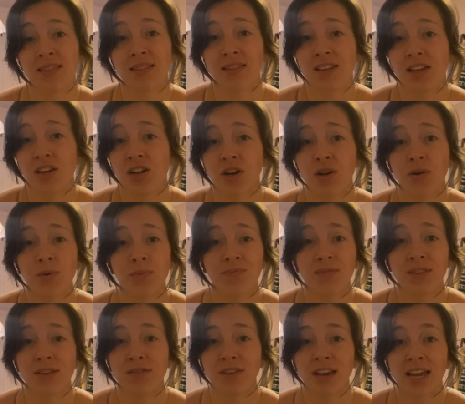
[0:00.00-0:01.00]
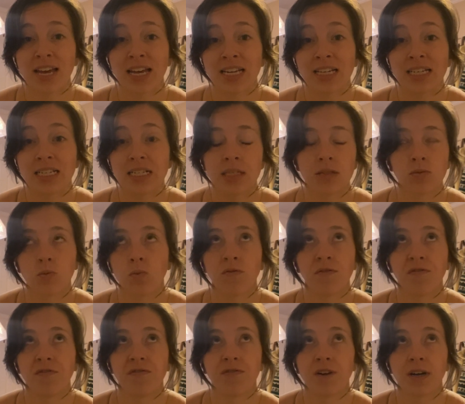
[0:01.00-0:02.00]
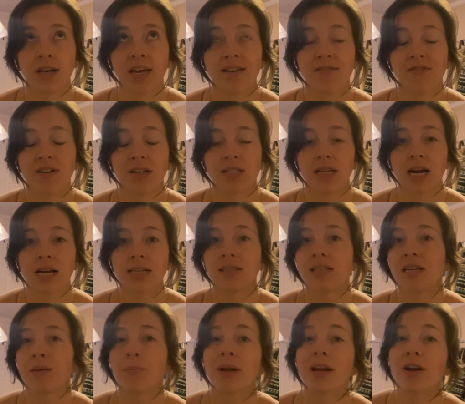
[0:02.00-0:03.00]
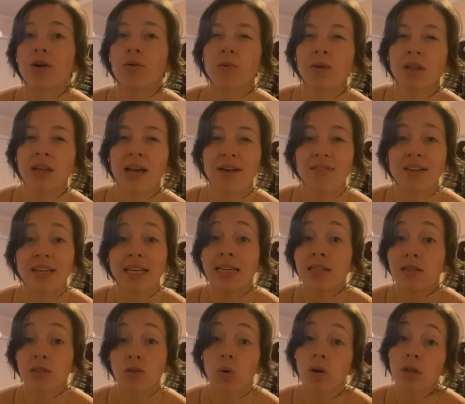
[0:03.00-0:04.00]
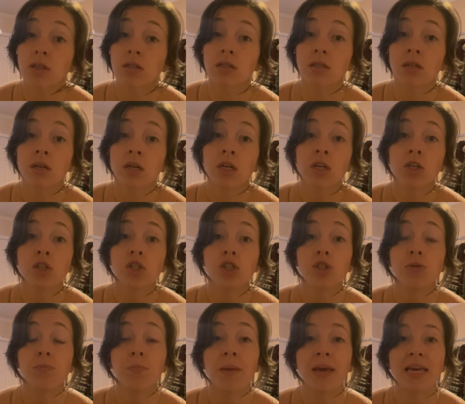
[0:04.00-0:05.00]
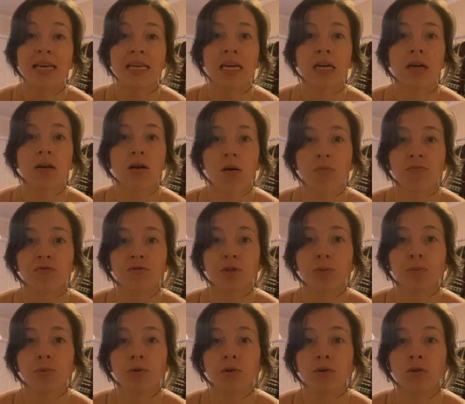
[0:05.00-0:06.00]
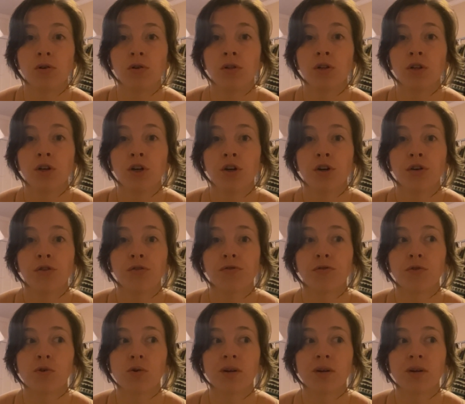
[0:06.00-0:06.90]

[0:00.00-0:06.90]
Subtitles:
you know, the van is fucking fantastic, but I don't really have a heat source to make it comfortable for